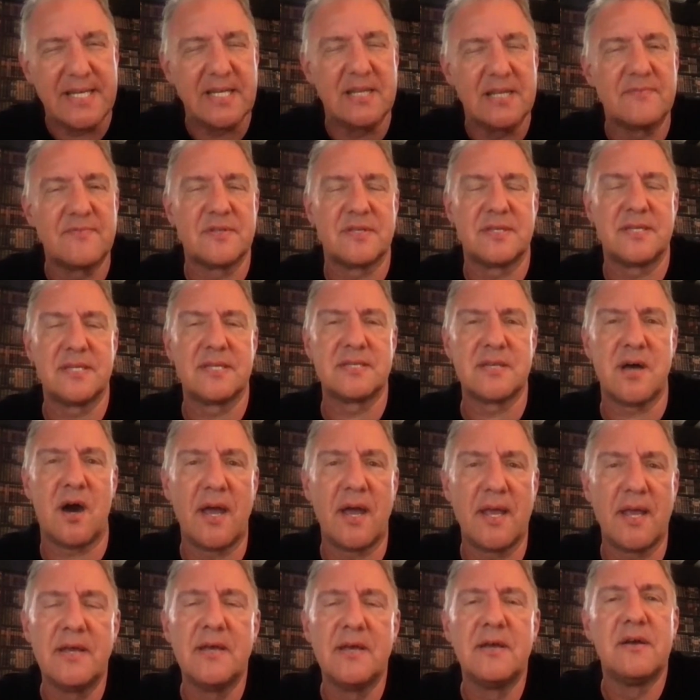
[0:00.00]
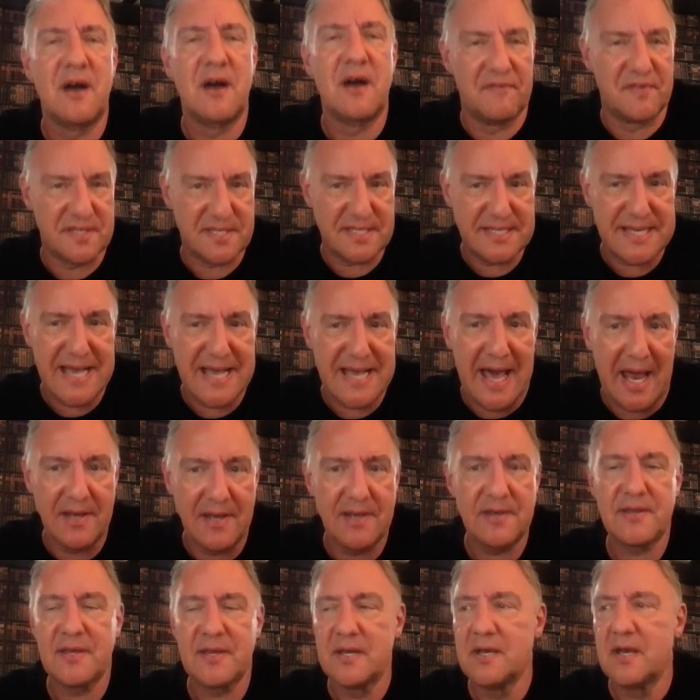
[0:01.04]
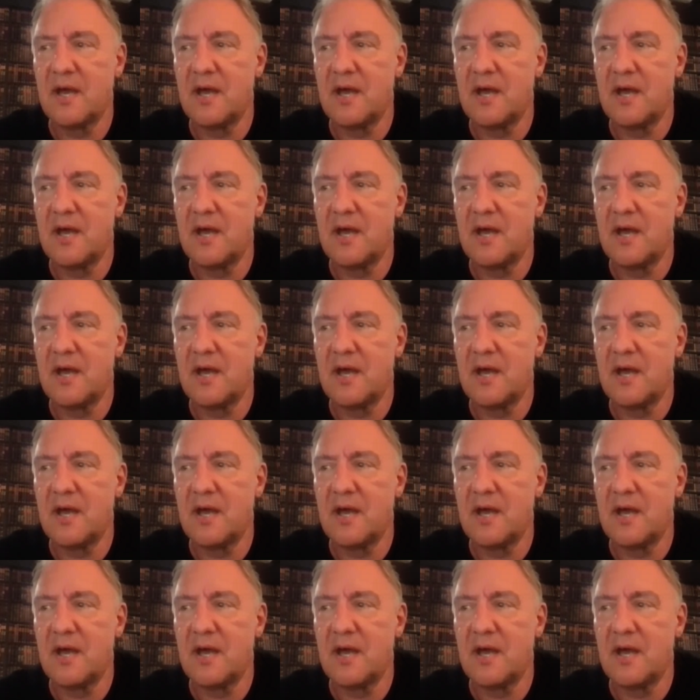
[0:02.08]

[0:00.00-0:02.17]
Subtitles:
into the design of the stand